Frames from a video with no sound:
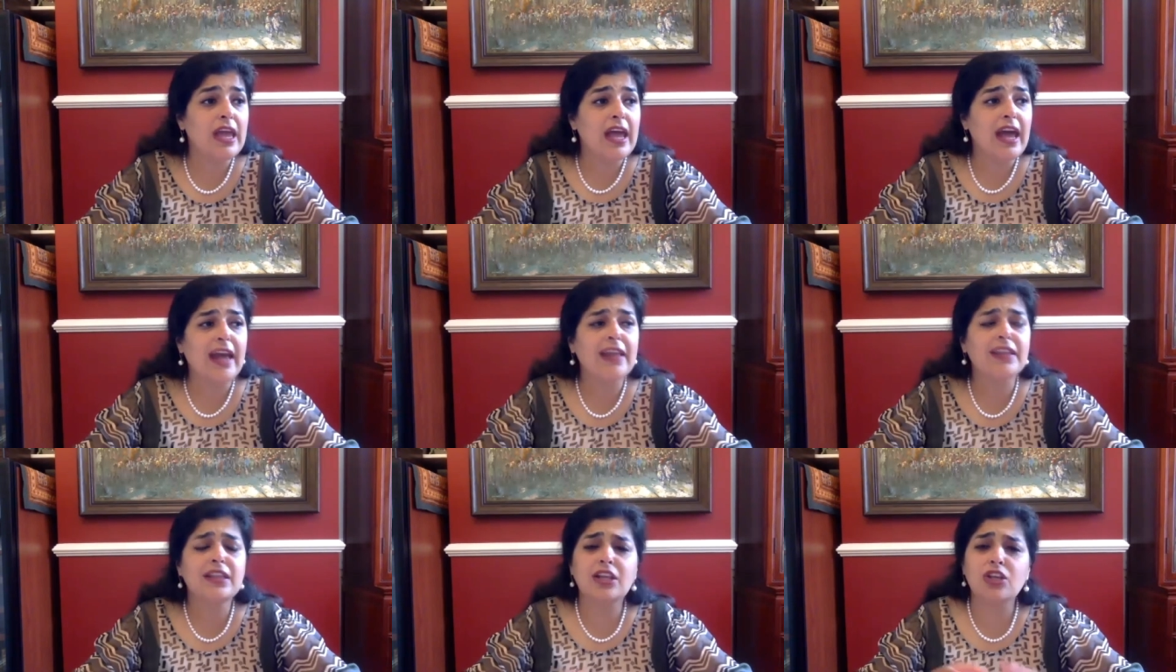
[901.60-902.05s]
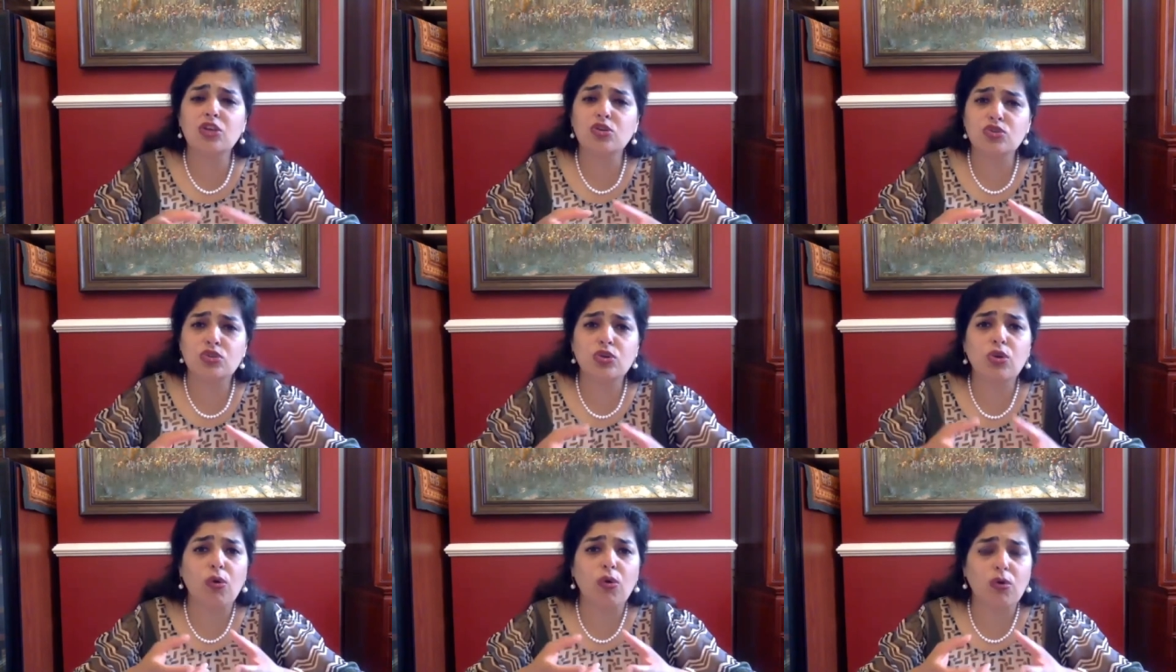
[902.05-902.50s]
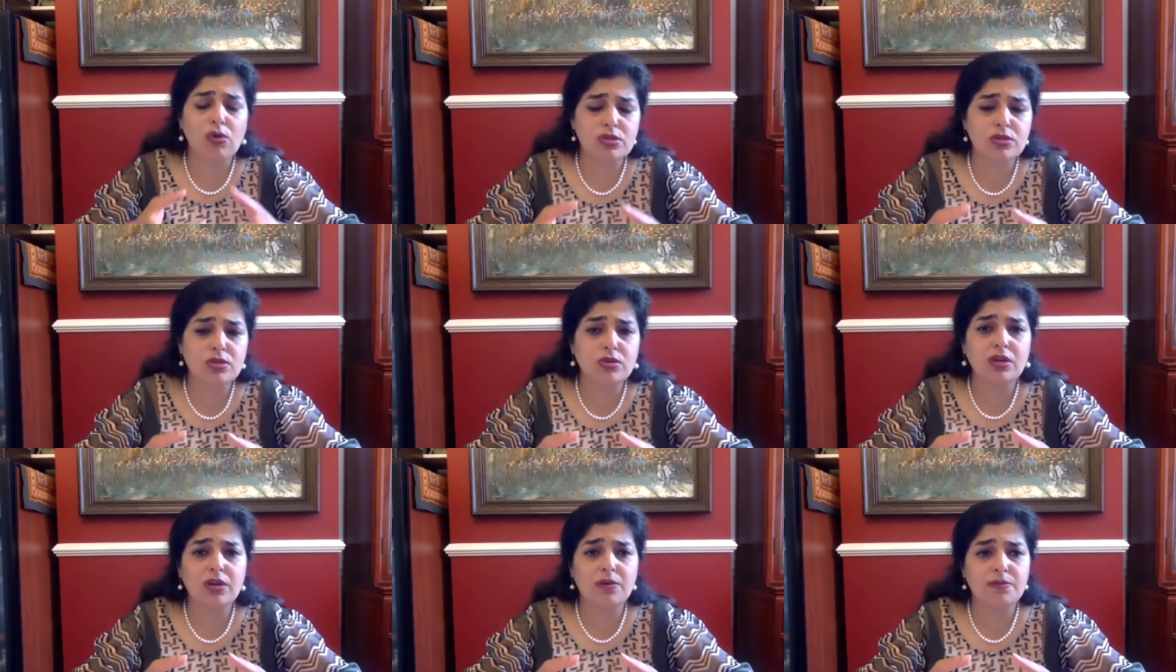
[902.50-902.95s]
I think you should
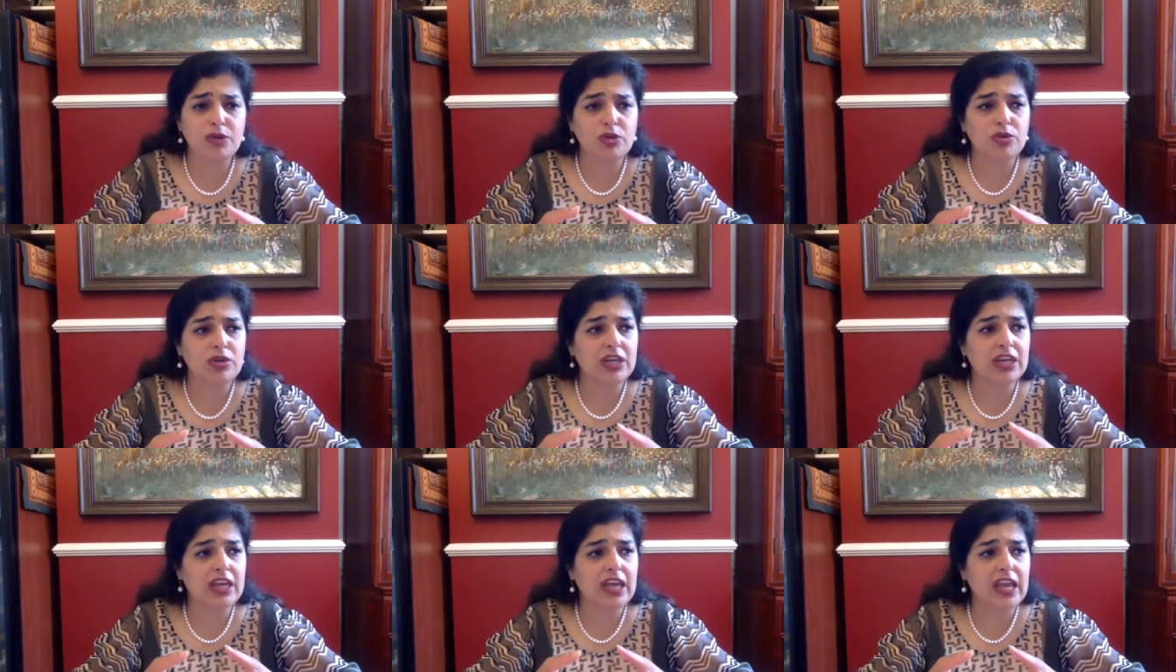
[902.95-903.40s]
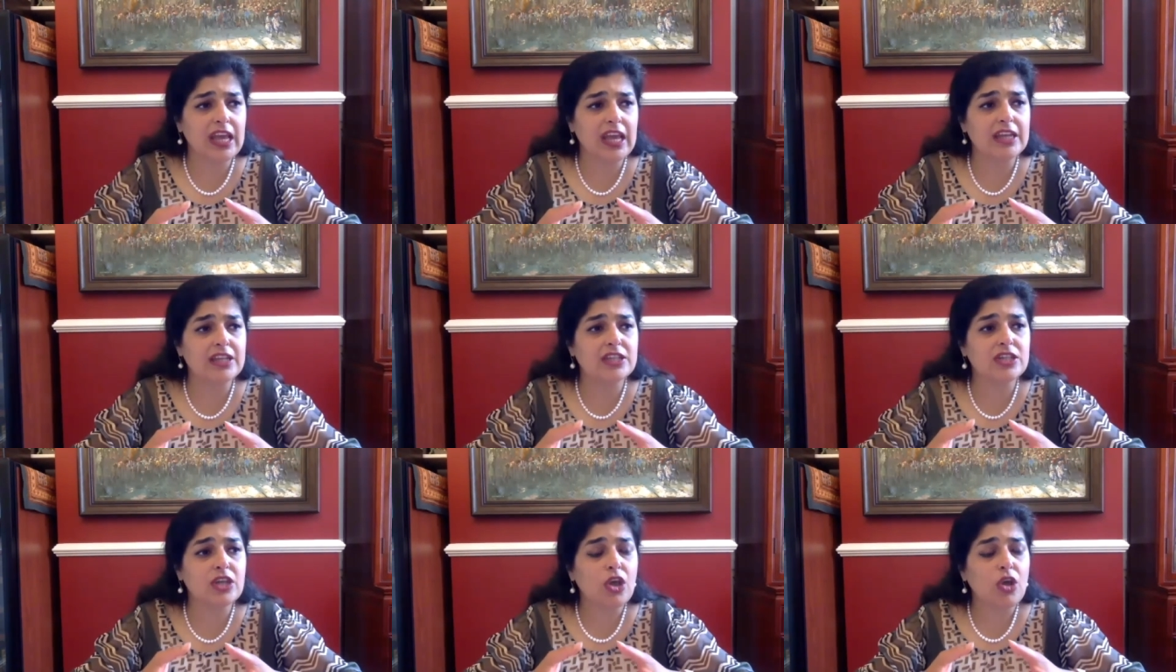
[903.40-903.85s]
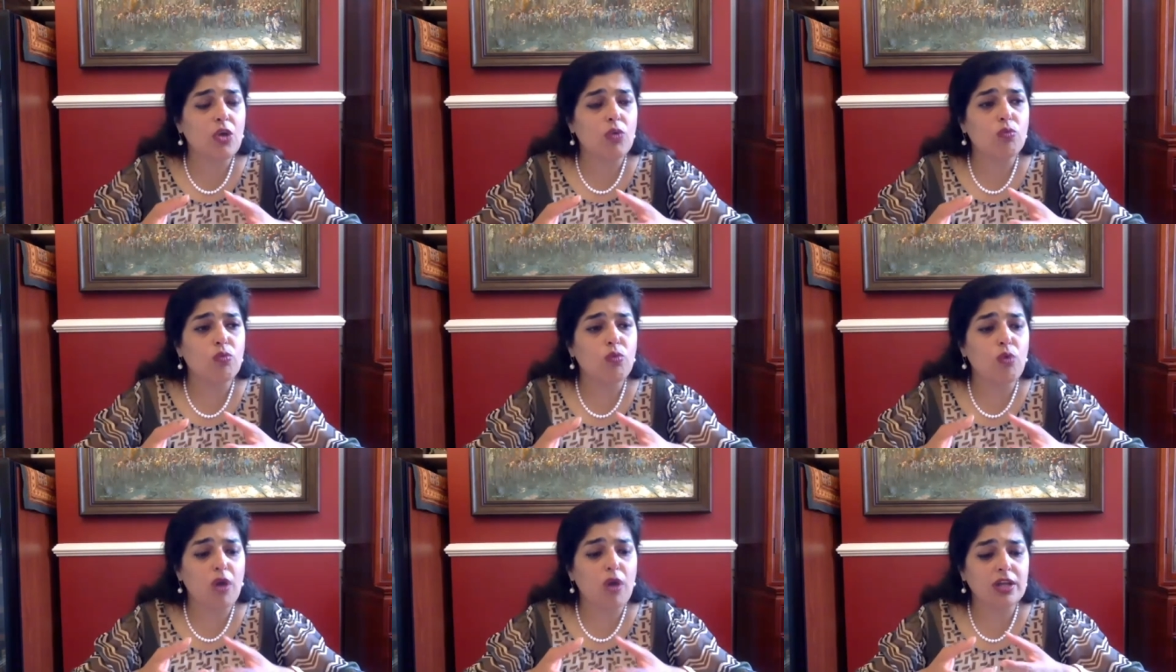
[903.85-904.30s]
also communicate
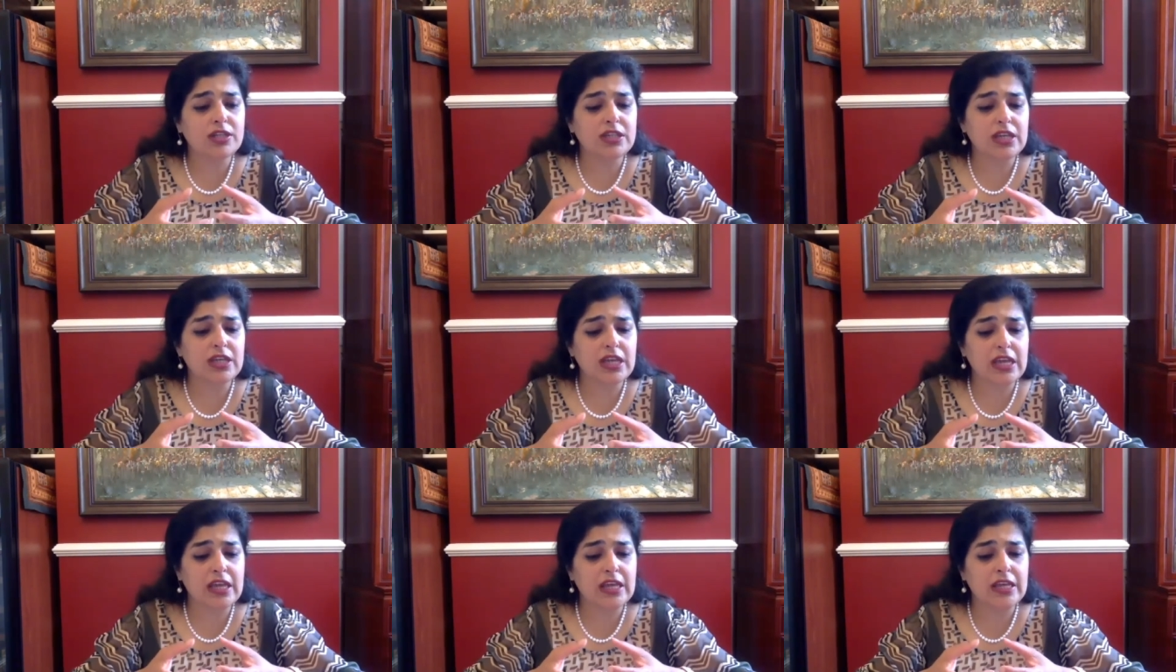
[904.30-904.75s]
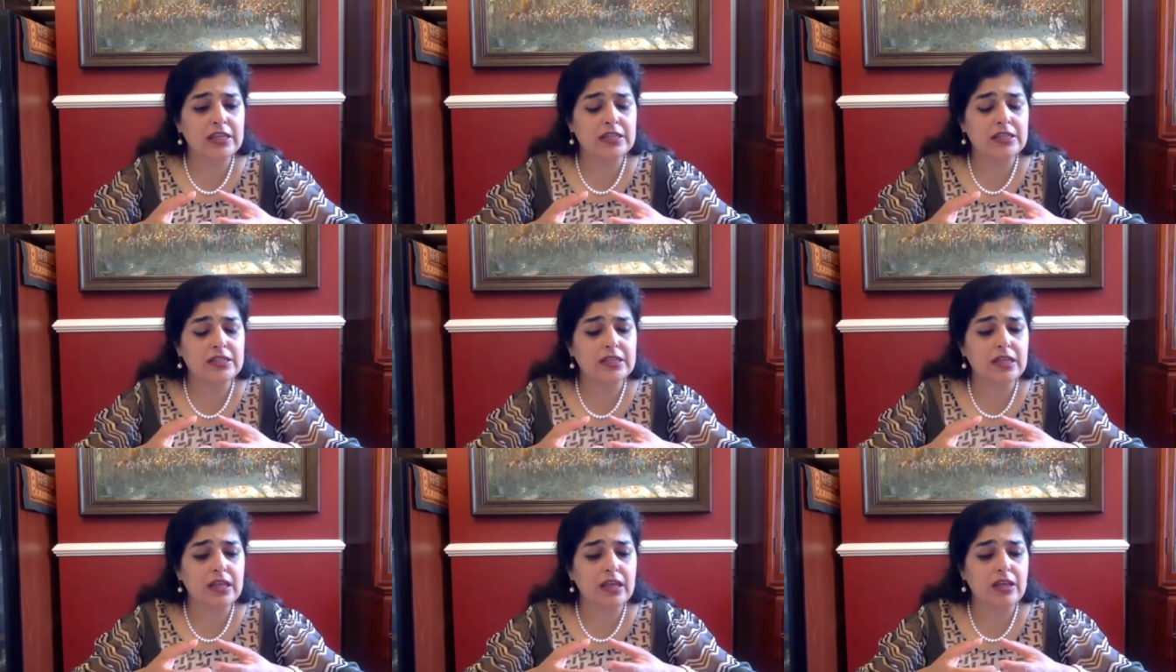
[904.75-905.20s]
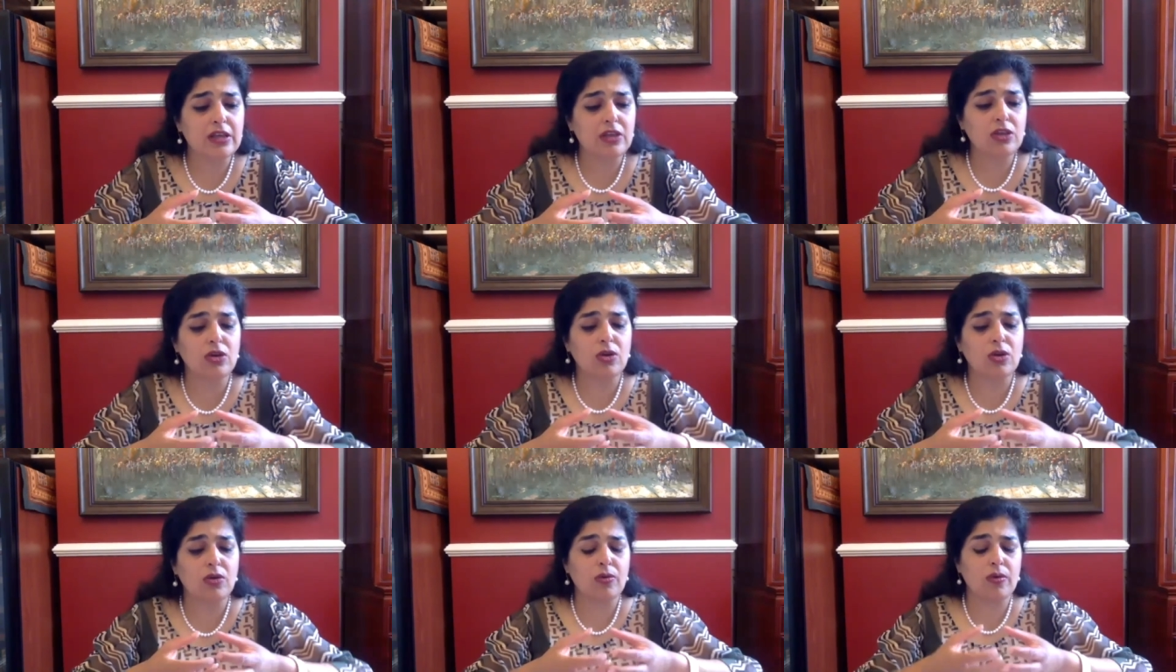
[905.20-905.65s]
what is, you
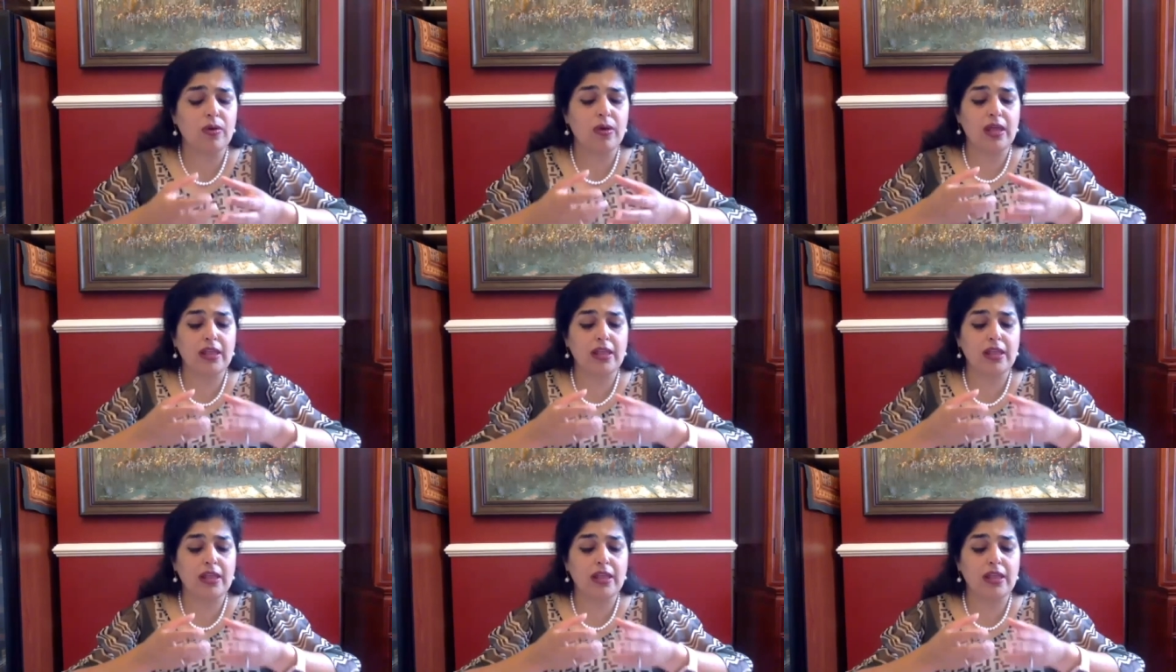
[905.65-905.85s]
know,